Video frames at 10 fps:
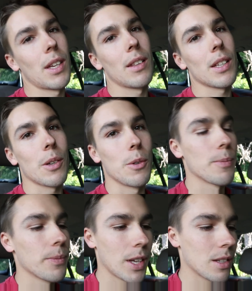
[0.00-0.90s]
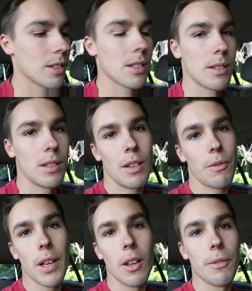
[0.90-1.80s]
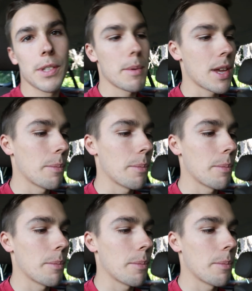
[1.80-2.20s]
like, okay, that's cool. That's just, it fell off, something